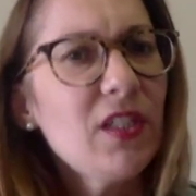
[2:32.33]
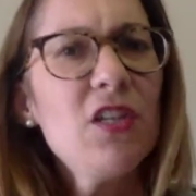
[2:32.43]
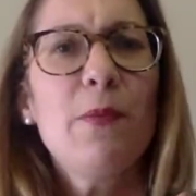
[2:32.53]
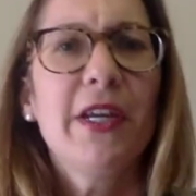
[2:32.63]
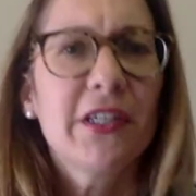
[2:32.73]

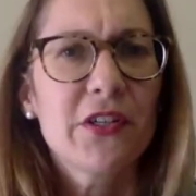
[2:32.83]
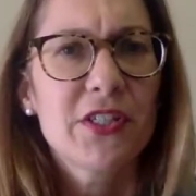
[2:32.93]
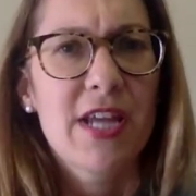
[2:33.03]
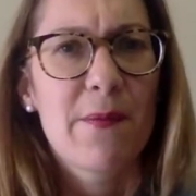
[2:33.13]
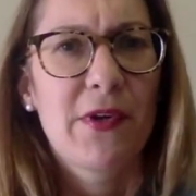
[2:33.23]
the bigger your
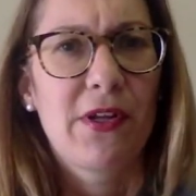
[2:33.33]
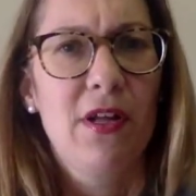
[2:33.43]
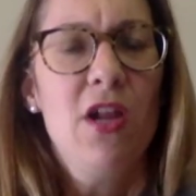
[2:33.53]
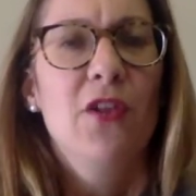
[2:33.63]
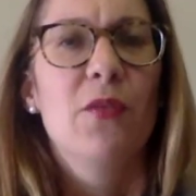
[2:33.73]
sample,
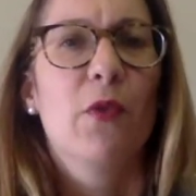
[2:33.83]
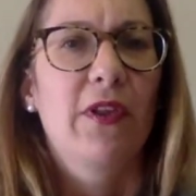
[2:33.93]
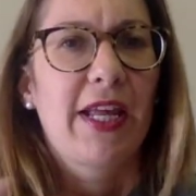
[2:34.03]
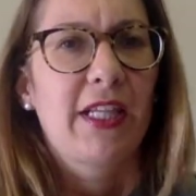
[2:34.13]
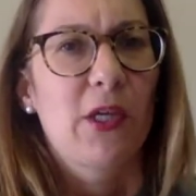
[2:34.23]
the more
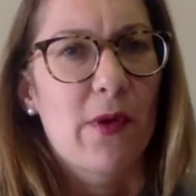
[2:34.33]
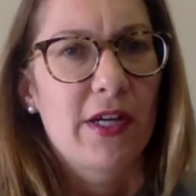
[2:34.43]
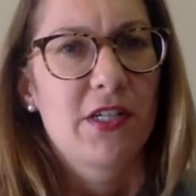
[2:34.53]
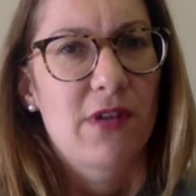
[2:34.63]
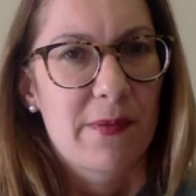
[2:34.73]
likely you are
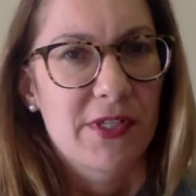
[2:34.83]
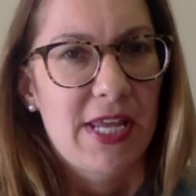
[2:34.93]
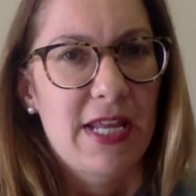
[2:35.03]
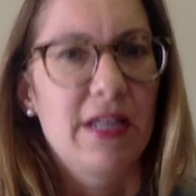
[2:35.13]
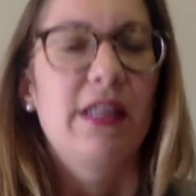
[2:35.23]
to
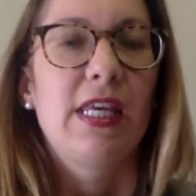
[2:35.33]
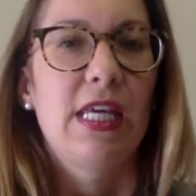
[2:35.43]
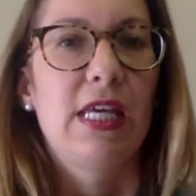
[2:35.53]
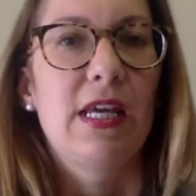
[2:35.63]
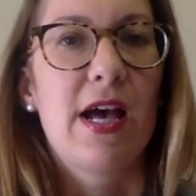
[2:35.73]
represent
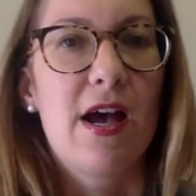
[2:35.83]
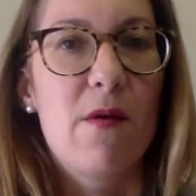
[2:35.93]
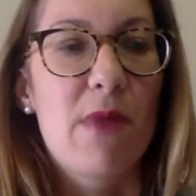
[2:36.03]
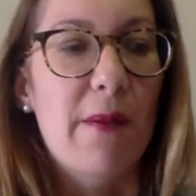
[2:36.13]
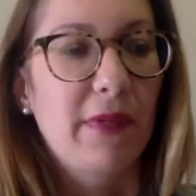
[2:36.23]
the um,
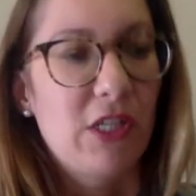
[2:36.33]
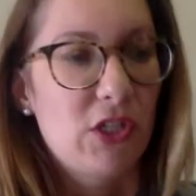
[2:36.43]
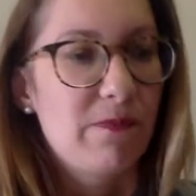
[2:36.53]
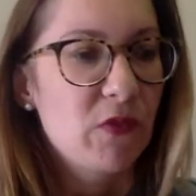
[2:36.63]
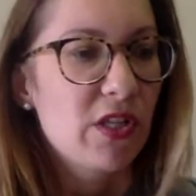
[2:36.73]
population.
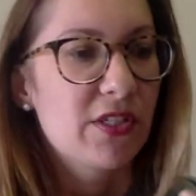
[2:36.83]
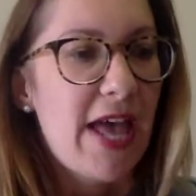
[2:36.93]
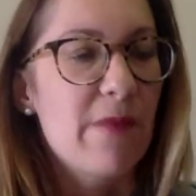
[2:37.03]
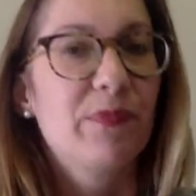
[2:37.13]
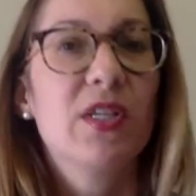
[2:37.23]
So there's
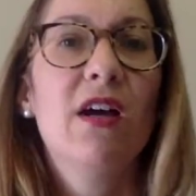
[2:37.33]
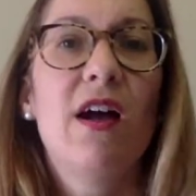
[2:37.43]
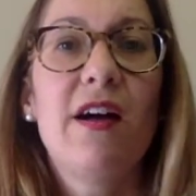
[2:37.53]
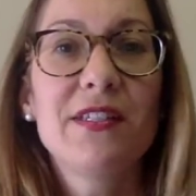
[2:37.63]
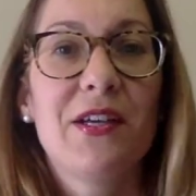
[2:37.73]
that.
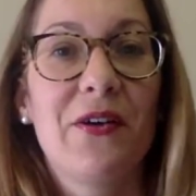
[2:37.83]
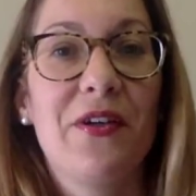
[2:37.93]
Also,